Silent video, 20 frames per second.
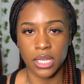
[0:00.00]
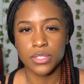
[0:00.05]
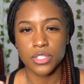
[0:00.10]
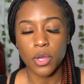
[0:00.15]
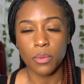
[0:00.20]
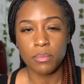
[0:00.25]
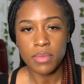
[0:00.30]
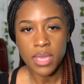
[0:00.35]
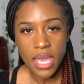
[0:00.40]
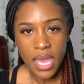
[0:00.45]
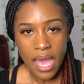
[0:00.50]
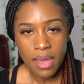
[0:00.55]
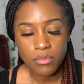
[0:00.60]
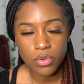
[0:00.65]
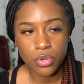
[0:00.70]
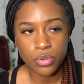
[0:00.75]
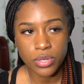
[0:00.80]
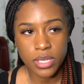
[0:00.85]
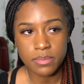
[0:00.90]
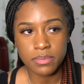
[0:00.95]
So me,
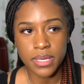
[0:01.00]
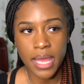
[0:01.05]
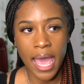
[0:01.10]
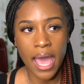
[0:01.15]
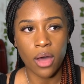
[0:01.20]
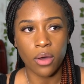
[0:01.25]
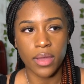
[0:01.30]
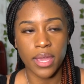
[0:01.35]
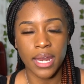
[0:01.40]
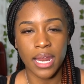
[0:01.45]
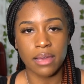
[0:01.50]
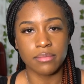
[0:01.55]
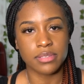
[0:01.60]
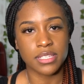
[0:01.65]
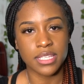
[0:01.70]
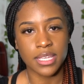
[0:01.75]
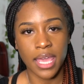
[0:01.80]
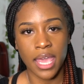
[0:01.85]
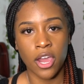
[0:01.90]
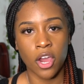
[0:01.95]
I'm creeped out and I'm
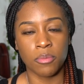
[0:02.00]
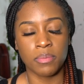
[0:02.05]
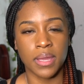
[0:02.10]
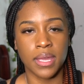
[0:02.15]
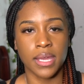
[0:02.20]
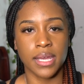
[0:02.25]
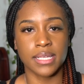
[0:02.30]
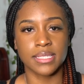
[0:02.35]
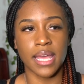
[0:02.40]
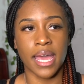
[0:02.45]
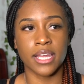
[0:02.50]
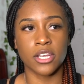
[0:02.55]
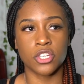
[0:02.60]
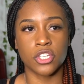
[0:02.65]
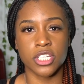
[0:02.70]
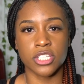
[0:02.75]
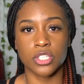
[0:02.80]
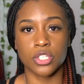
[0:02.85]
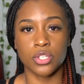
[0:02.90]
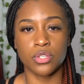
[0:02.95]
scared because I
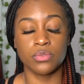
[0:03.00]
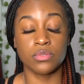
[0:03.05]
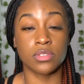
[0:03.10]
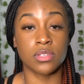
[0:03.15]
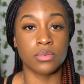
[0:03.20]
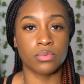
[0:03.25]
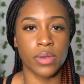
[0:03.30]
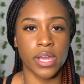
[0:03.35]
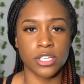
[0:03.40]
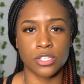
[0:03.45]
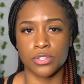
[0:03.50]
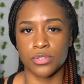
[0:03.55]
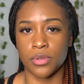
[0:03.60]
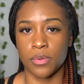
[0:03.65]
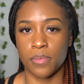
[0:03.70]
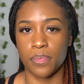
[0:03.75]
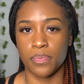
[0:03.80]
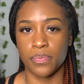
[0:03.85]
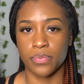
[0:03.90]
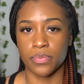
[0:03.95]
just used the
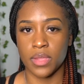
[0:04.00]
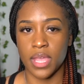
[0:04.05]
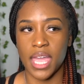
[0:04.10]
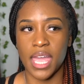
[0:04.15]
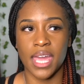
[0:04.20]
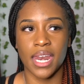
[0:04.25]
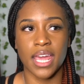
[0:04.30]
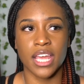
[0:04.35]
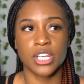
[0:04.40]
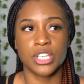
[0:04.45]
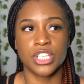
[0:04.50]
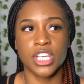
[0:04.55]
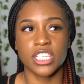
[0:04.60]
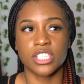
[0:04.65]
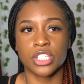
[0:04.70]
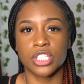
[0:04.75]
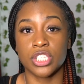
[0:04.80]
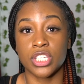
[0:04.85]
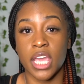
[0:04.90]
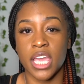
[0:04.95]
restroom and I
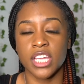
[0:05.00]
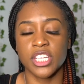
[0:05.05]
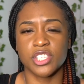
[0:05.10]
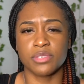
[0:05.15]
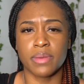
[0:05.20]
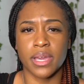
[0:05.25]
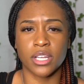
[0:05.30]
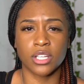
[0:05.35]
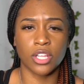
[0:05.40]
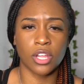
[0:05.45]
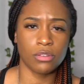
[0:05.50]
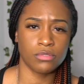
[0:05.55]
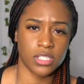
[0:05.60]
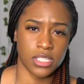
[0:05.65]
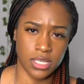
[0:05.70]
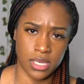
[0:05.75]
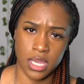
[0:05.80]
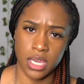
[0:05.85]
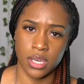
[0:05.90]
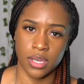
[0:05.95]
just changed my clothes
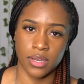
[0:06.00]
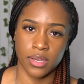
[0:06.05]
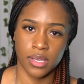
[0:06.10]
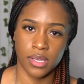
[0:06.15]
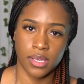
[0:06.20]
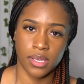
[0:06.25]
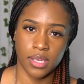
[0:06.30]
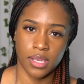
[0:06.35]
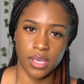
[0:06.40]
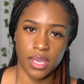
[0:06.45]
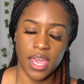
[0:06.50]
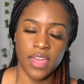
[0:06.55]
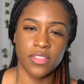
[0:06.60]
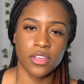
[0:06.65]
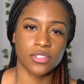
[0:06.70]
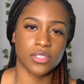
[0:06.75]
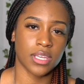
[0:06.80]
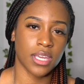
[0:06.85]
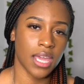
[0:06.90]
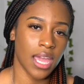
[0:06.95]
in here. And
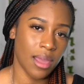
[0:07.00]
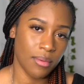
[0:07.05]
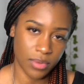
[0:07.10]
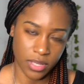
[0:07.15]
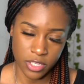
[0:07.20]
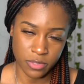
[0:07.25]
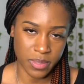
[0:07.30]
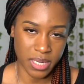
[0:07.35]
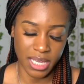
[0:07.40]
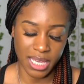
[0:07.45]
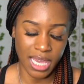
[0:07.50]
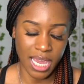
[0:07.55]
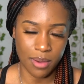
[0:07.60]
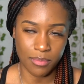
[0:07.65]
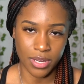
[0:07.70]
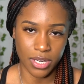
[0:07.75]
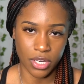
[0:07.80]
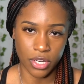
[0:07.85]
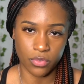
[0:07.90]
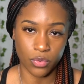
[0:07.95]
there's been a
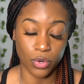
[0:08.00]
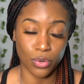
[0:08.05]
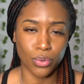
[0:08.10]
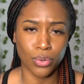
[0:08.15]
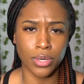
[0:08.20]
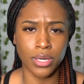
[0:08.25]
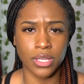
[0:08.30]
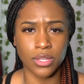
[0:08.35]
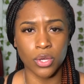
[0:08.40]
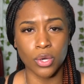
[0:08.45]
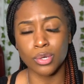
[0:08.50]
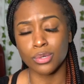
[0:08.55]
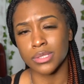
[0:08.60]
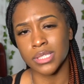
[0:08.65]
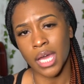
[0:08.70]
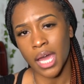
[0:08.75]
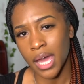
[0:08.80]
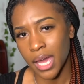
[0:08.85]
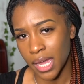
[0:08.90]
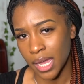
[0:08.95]
camera in here recording the whole
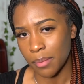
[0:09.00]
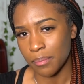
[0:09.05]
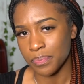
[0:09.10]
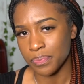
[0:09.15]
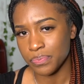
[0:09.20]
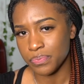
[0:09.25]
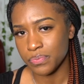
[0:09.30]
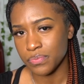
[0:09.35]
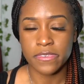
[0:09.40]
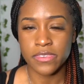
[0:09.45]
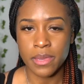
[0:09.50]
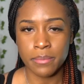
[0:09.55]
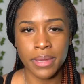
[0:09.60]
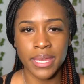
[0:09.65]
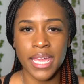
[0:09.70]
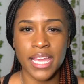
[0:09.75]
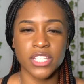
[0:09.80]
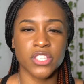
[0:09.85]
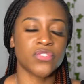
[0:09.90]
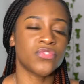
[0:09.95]
time.
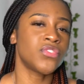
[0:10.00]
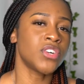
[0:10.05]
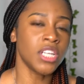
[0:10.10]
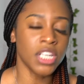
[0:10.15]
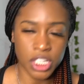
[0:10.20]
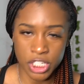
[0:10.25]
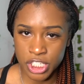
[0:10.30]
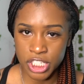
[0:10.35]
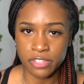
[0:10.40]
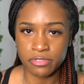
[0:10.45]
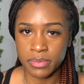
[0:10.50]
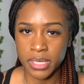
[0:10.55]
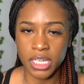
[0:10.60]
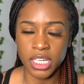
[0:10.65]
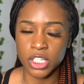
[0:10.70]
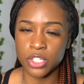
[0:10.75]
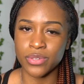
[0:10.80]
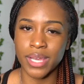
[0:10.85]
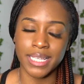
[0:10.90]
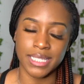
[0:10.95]
Somebody has footage of me
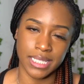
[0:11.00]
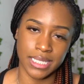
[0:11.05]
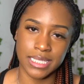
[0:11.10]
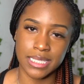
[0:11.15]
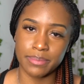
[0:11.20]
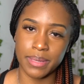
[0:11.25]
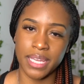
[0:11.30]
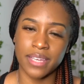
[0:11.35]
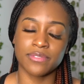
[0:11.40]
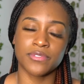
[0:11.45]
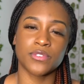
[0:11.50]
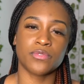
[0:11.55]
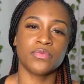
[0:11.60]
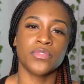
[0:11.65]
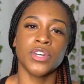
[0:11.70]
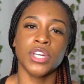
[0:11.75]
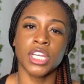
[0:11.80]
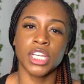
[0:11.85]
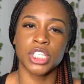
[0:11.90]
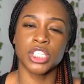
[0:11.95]
undressing. Somebody has
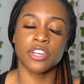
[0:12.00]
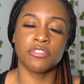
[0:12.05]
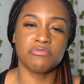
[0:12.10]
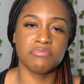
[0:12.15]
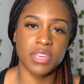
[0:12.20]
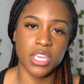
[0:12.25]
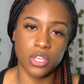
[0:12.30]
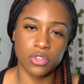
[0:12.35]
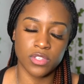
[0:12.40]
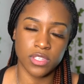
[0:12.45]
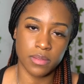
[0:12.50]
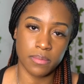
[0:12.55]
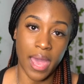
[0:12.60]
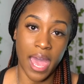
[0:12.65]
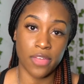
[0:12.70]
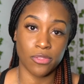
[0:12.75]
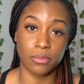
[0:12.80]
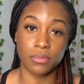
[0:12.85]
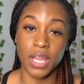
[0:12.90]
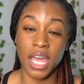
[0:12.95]
footage of me using the
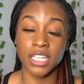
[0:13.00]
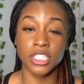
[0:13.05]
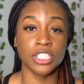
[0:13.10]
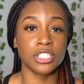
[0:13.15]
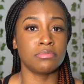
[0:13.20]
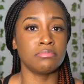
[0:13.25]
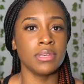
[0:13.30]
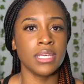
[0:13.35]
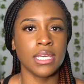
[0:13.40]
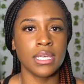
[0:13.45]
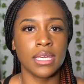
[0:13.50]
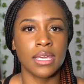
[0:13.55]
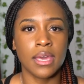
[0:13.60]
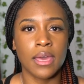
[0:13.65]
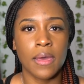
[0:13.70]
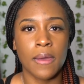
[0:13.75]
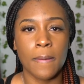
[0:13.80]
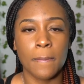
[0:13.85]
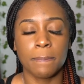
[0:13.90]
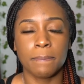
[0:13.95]
bathroom. Not just me,
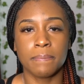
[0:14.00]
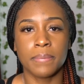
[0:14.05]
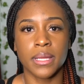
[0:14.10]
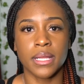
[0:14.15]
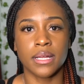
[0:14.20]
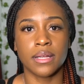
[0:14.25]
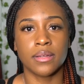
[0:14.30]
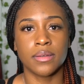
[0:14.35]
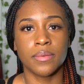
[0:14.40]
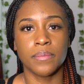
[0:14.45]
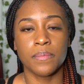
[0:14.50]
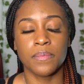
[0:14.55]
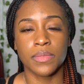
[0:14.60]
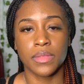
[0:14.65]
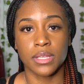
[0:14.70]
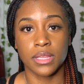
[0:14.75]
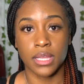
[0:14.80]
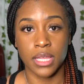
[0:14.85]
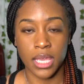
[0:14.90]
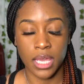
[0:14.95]
but
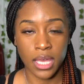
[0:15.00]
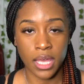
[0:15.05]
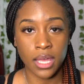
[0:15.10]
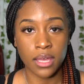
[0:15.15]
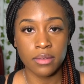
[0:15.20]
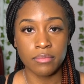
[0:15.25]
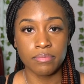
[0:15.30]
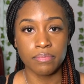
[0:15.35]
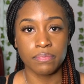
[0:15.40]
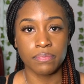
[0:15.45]
Leah